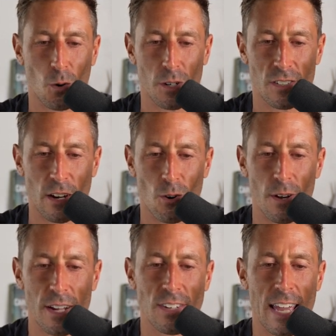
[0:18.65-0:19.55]

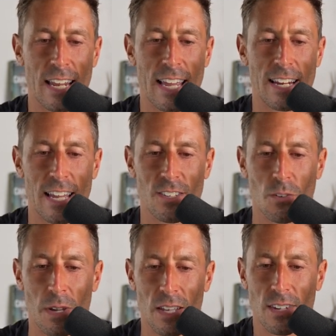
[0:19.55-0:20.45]
corticosteroids, and
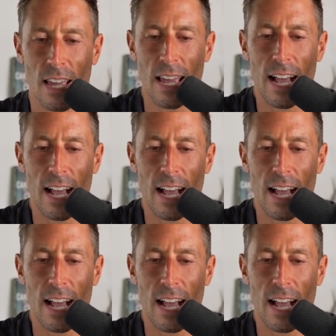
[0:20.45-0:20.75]
antihistamines.